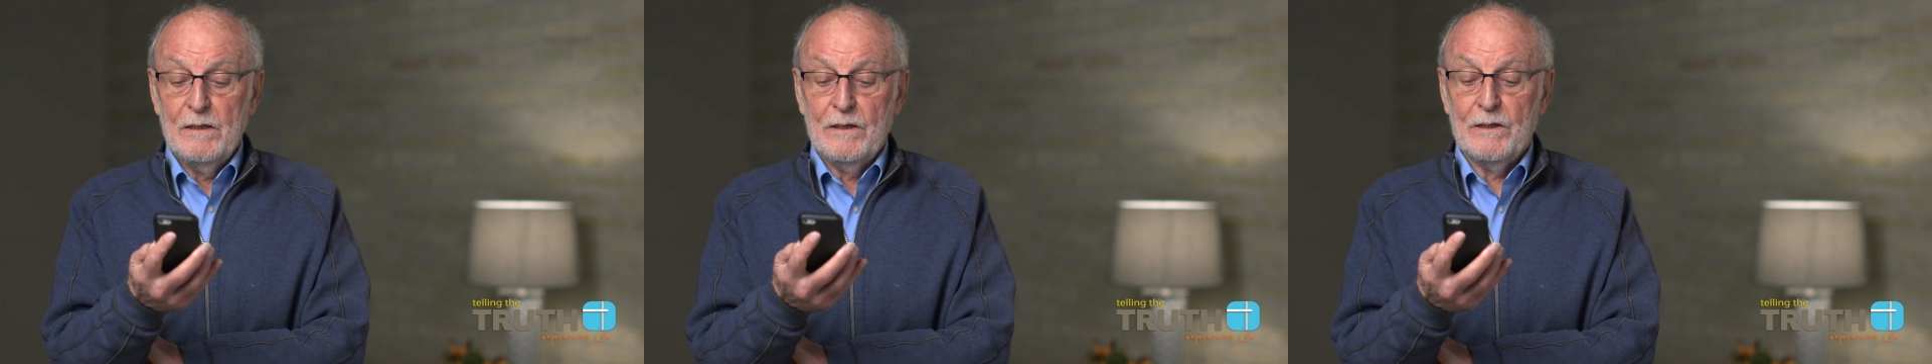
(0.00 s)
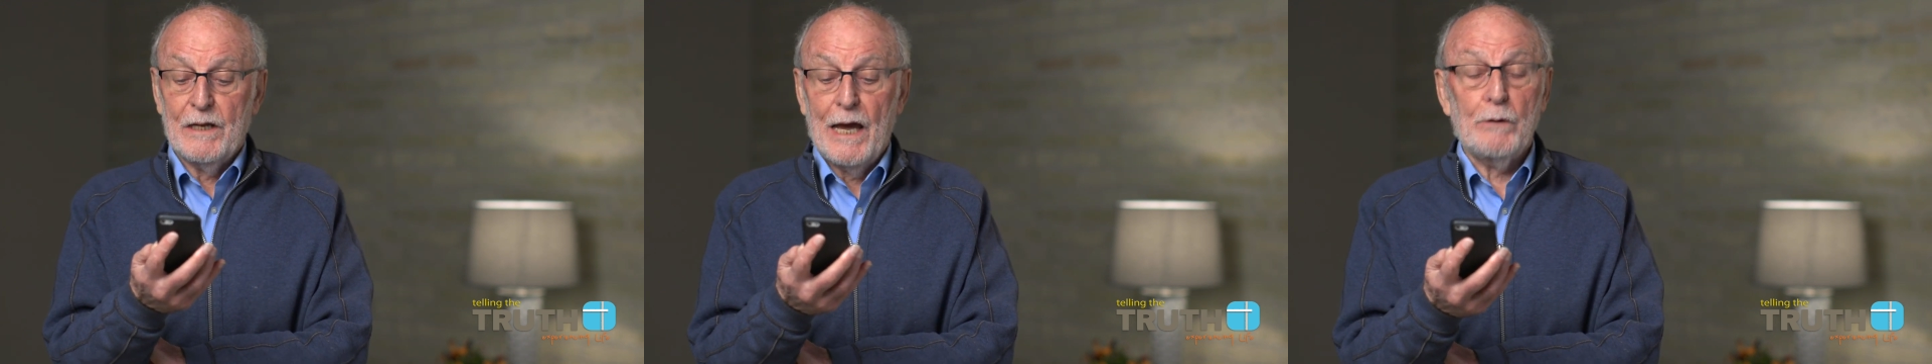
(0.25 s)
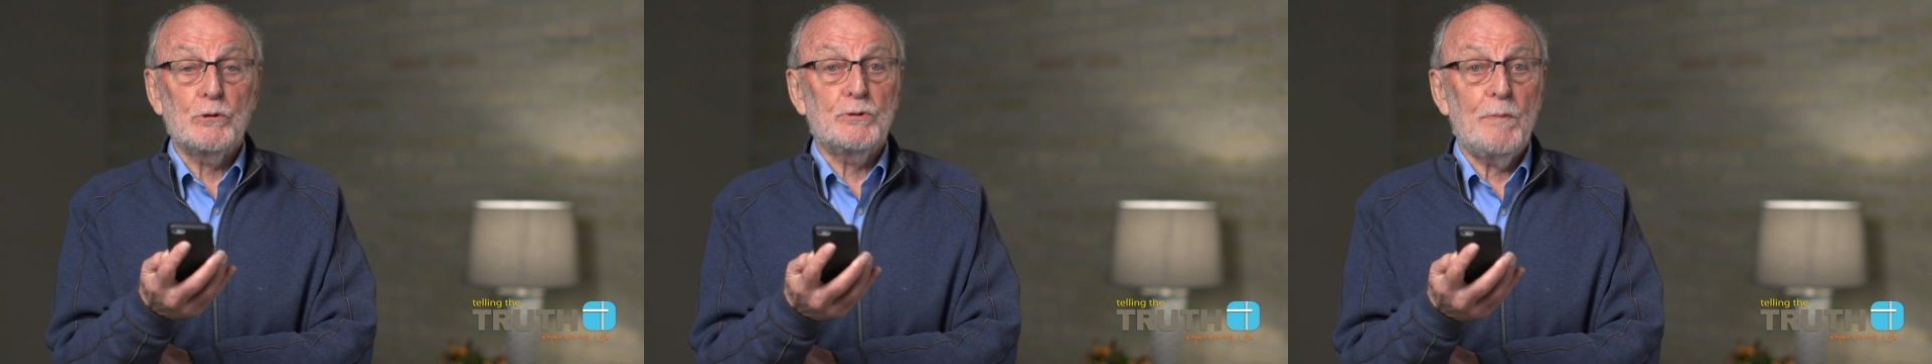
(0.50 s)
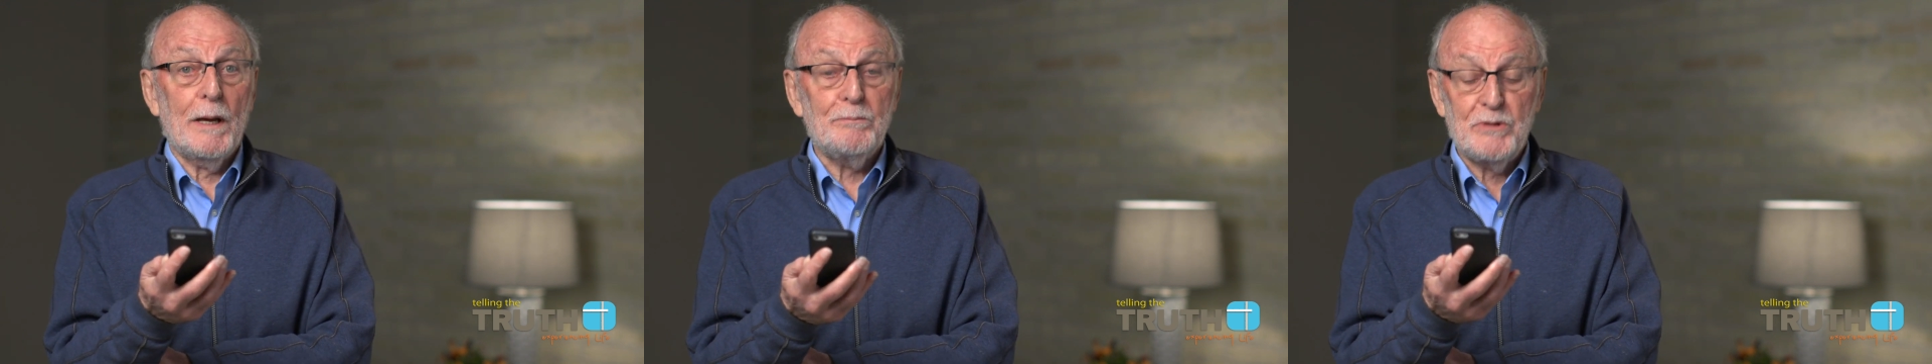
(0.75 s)
and I was
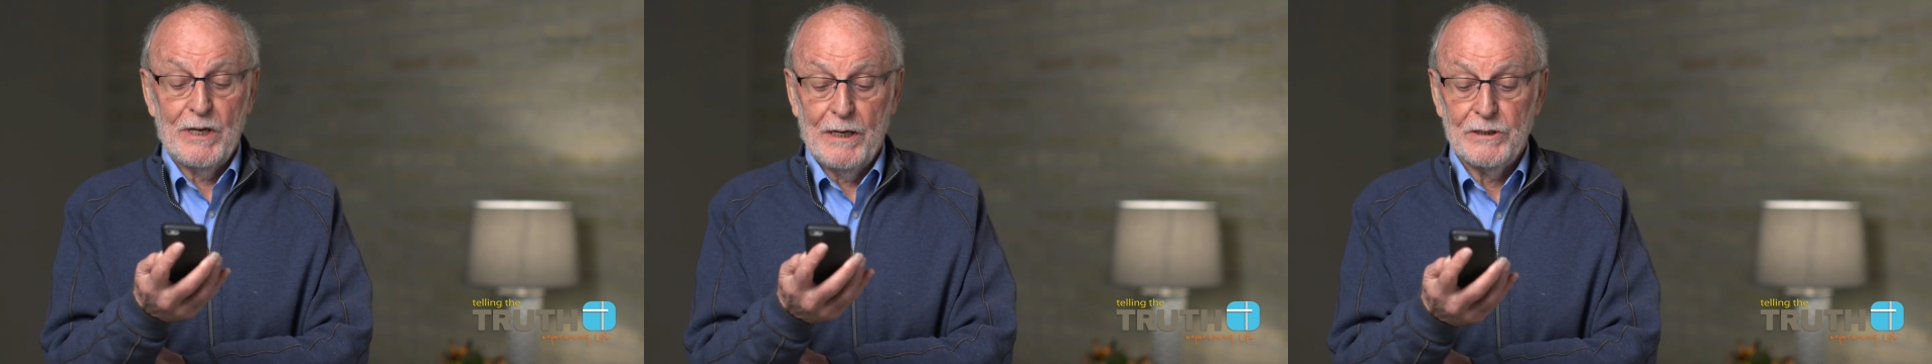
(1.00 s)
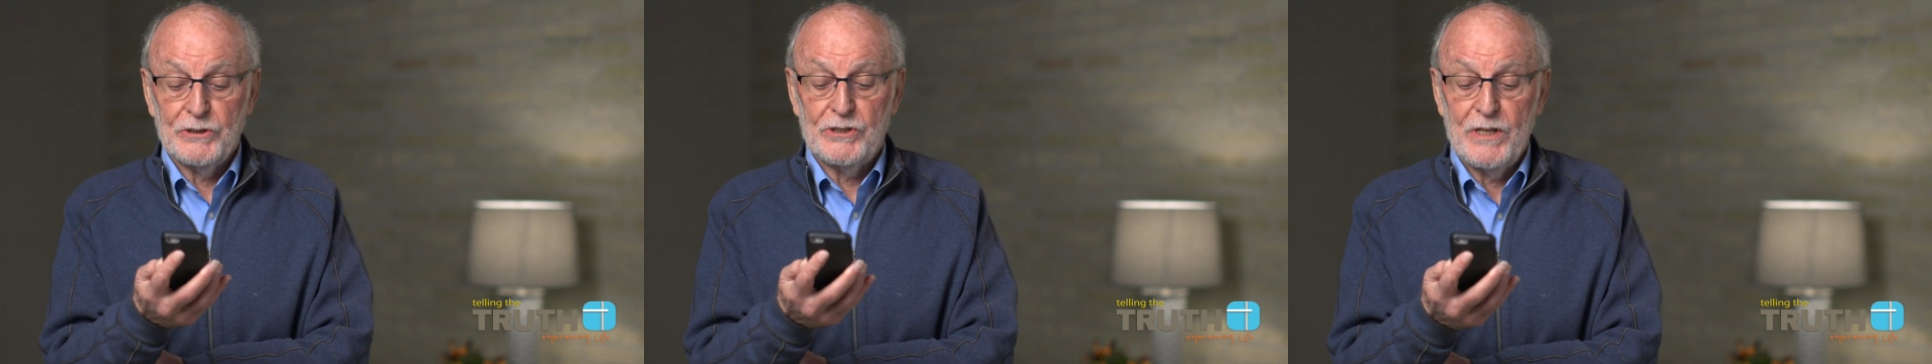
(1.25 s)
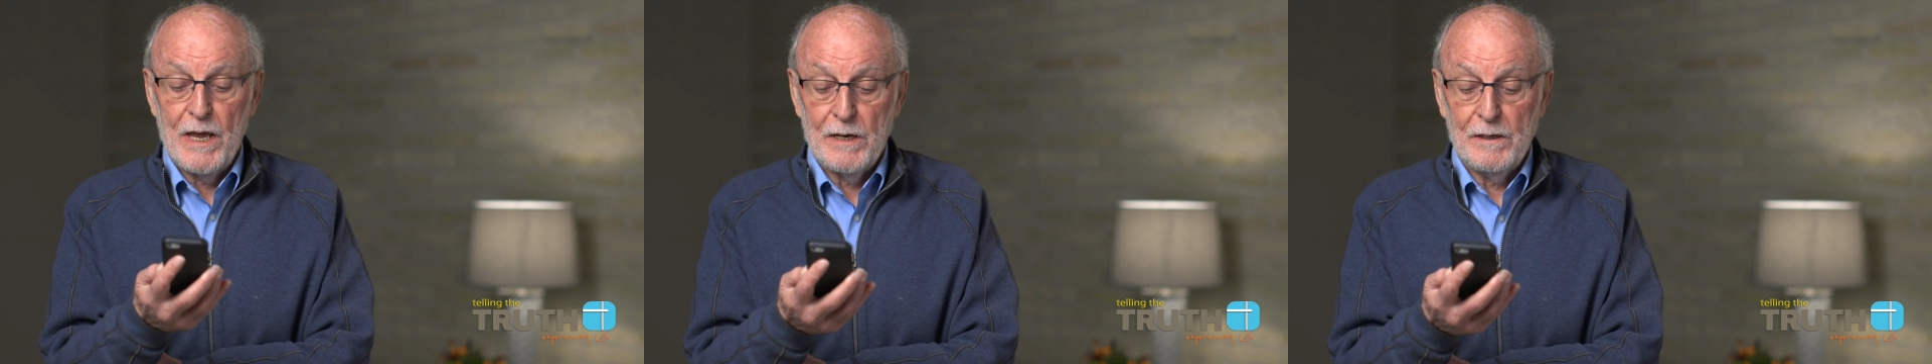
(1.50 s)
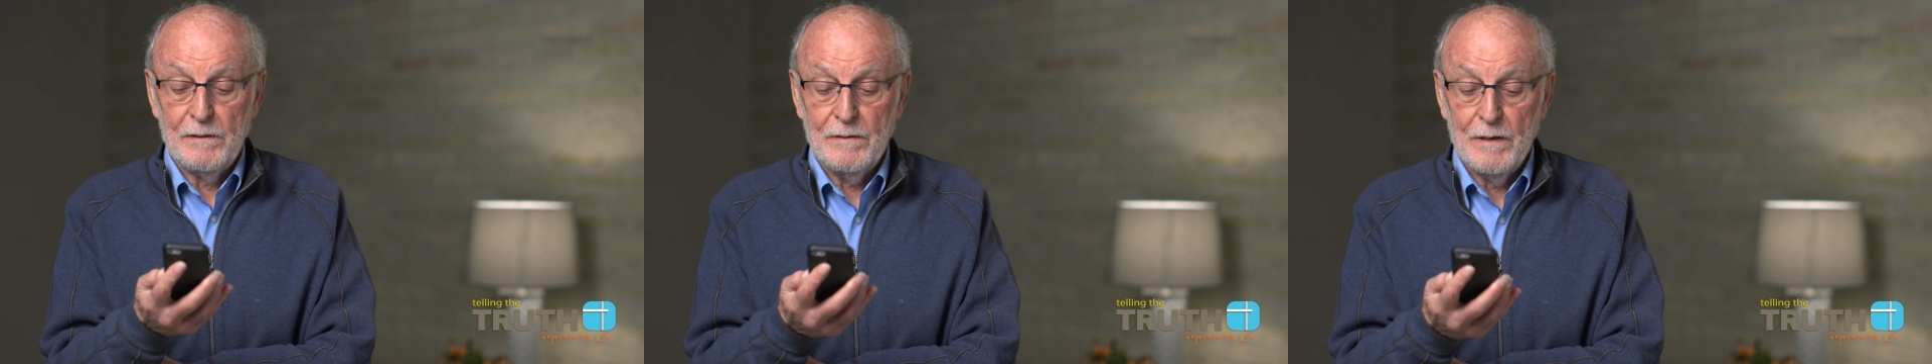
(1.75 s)
baptized
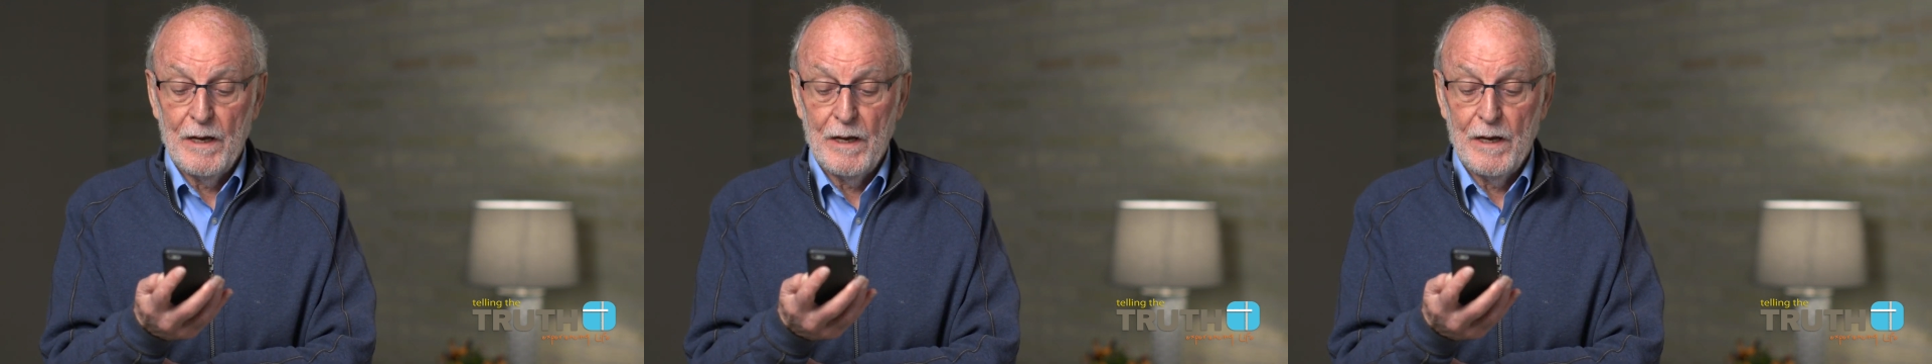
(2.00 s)
then.